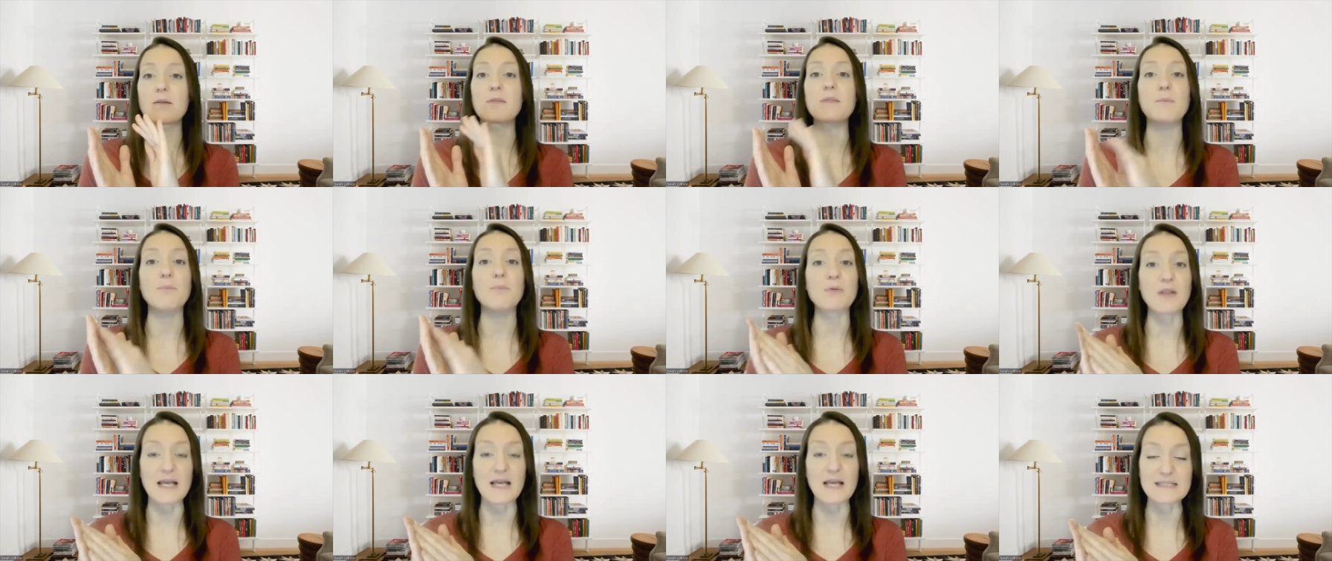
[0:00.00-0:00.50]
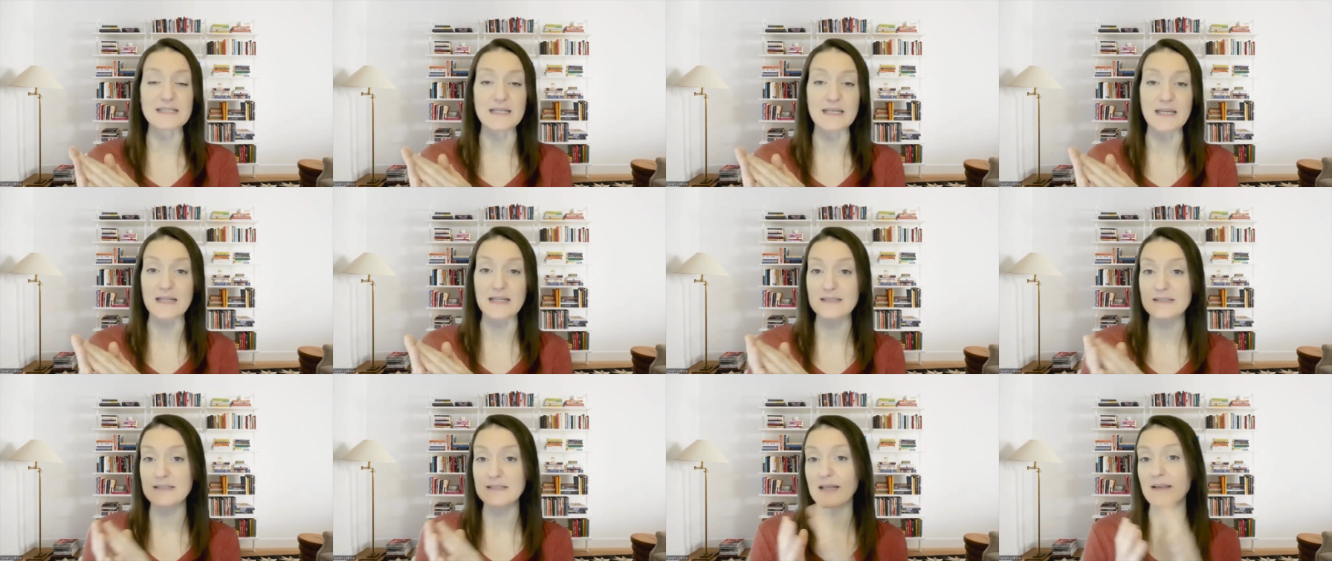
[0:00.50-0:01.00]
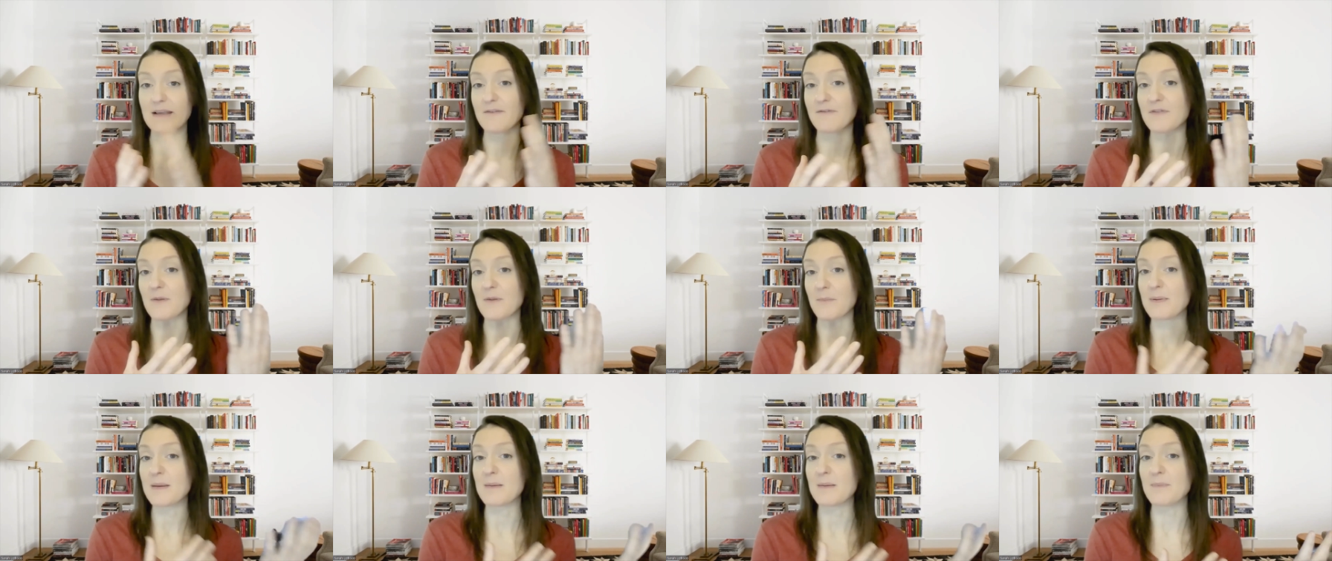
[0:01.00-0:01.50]
the pleasantness if
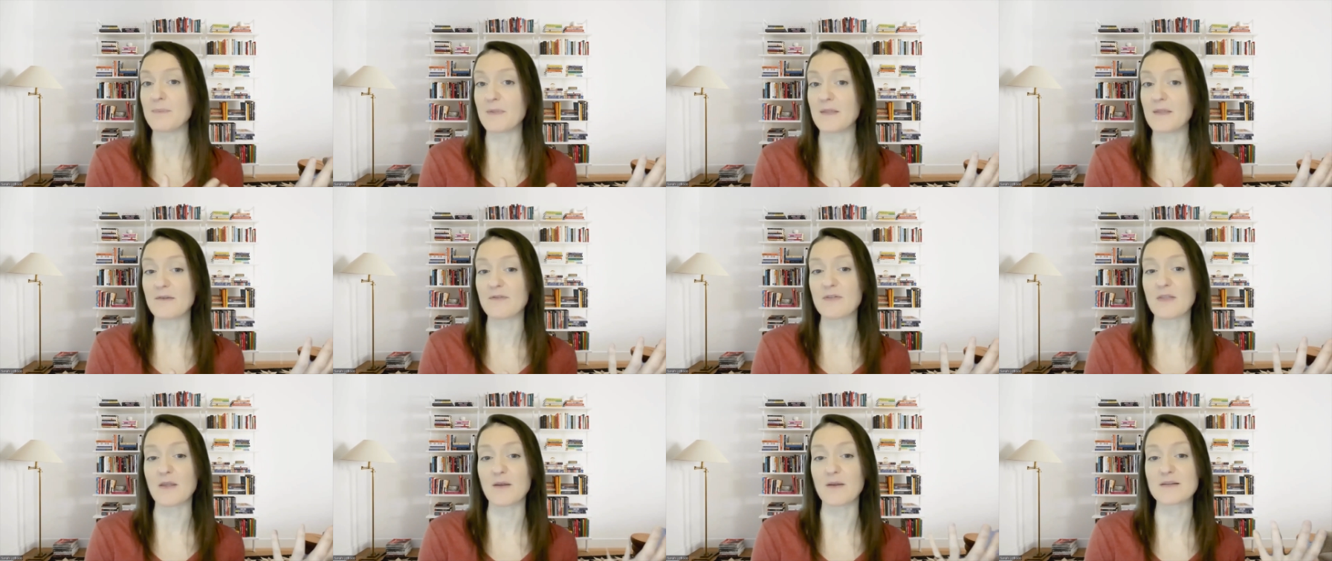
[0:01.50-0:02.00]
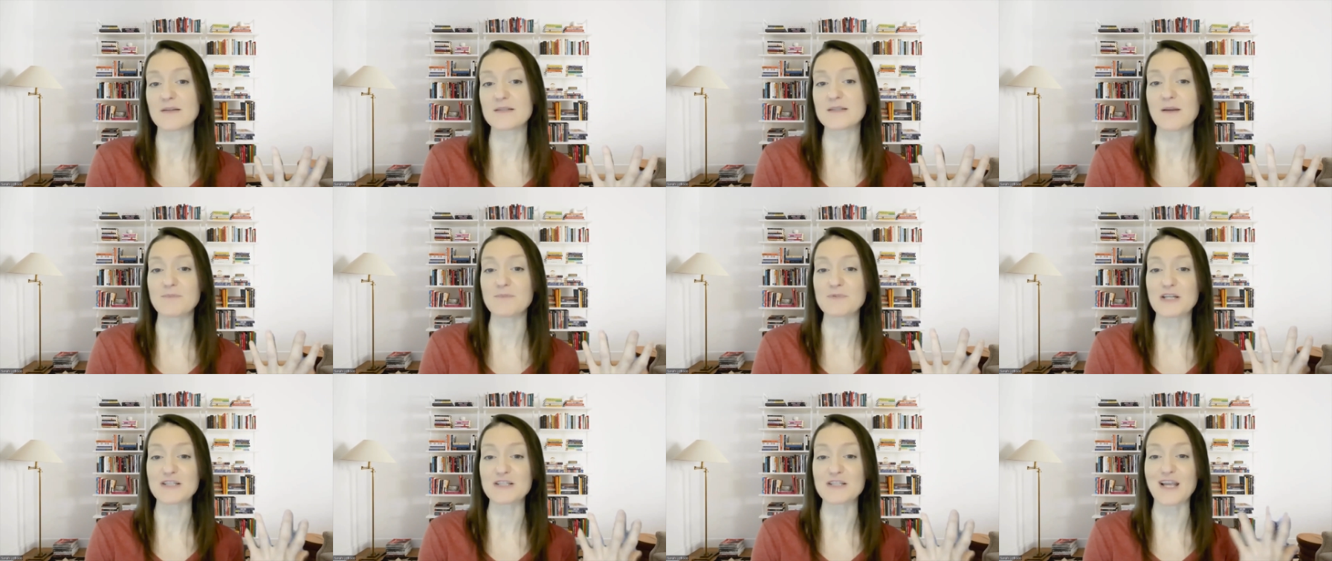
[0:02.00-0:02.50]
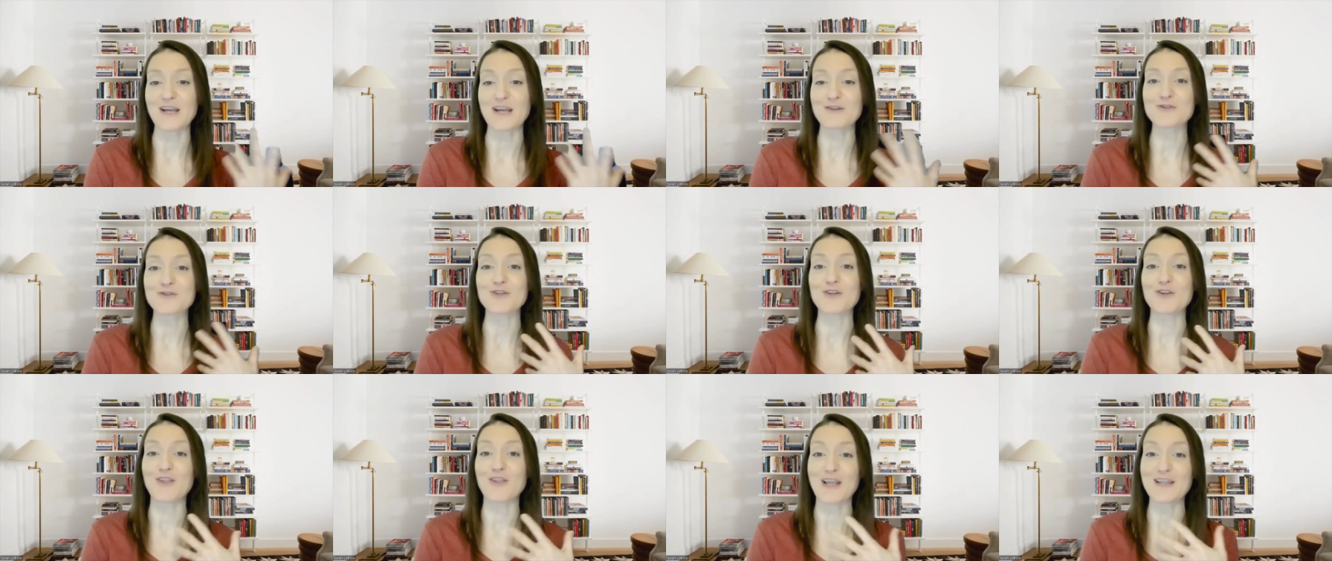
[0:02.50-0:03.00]
the people if the subjects
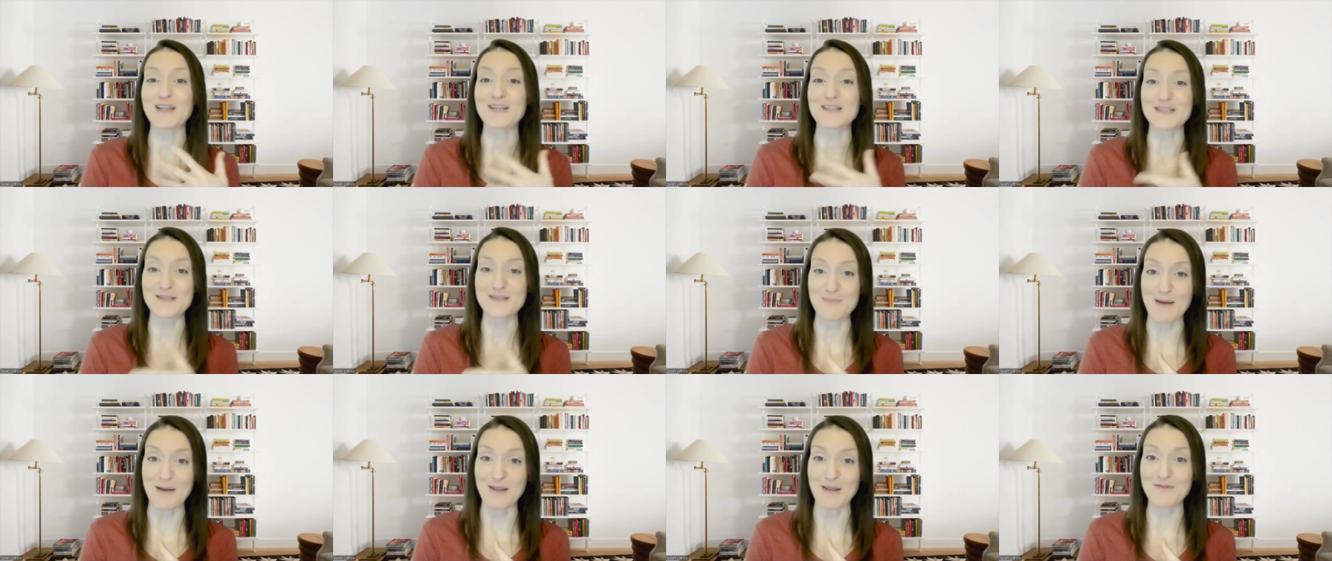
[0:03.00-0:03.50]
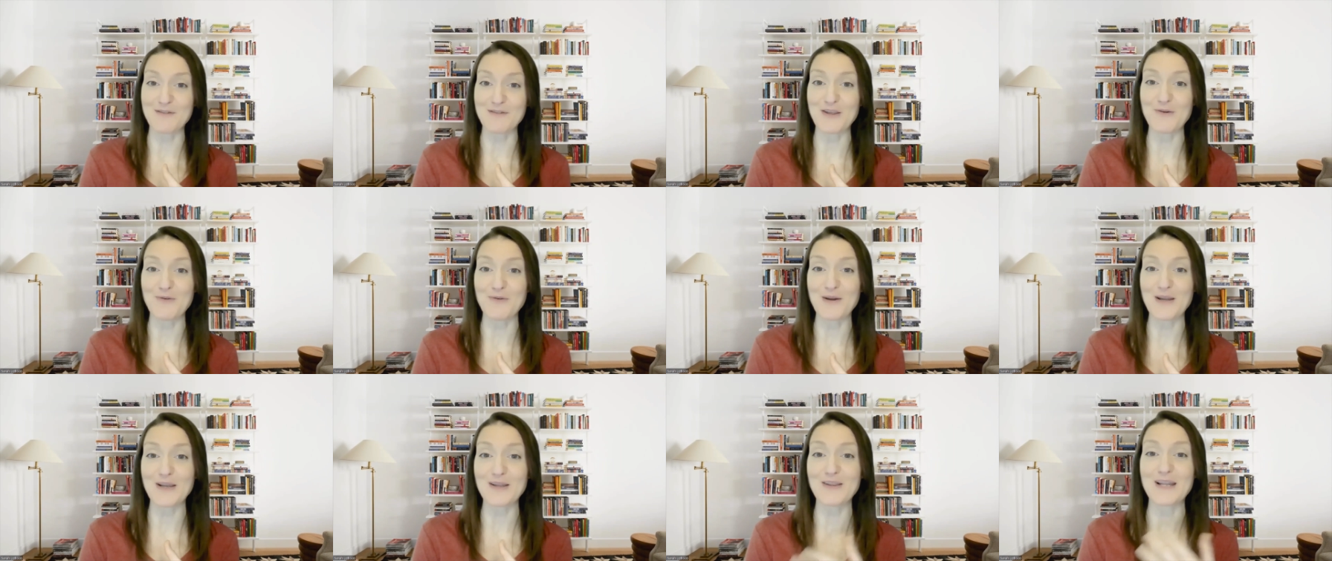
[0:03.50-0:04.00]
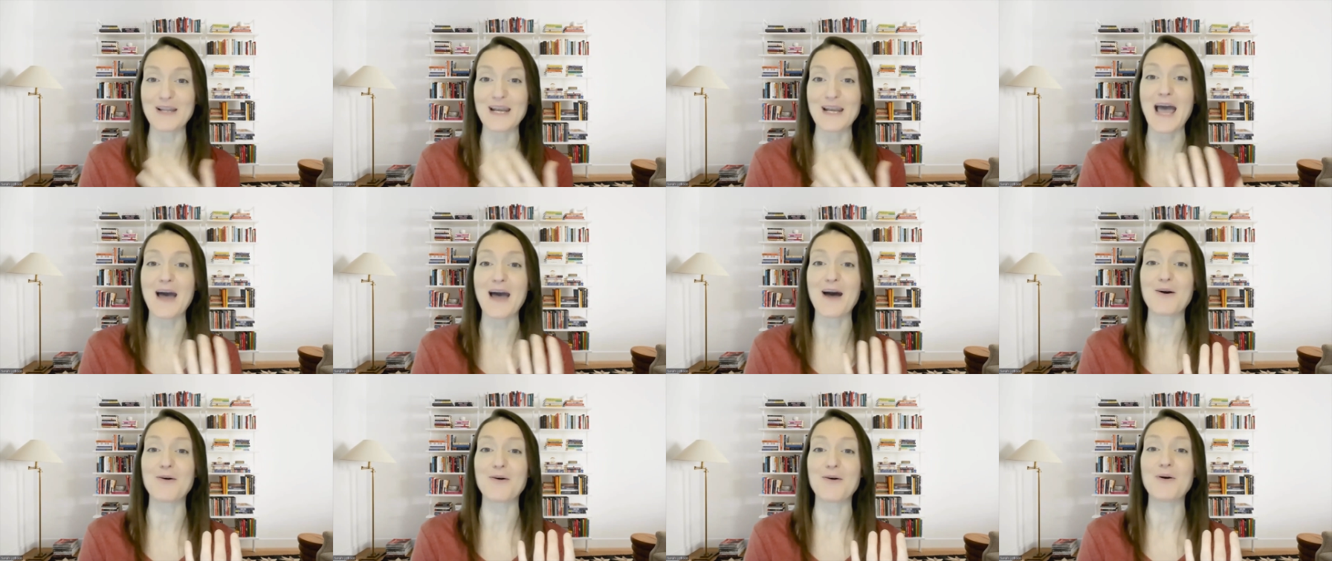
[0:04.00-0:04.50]
actually liked the smell of the oil and
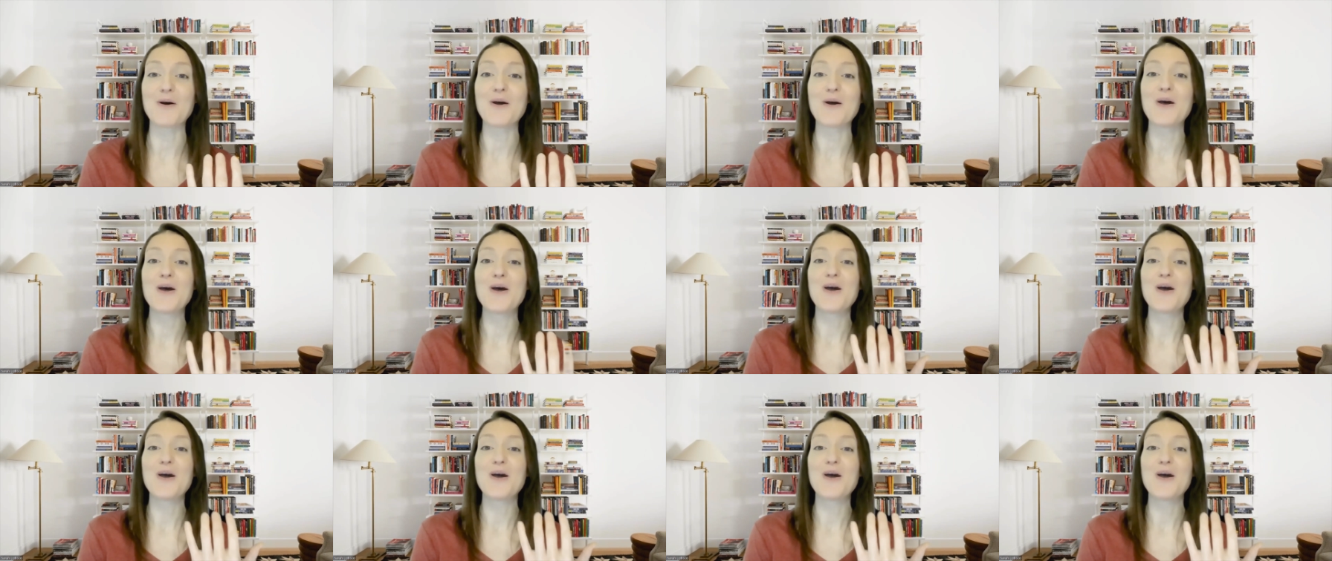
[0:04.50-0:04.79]
how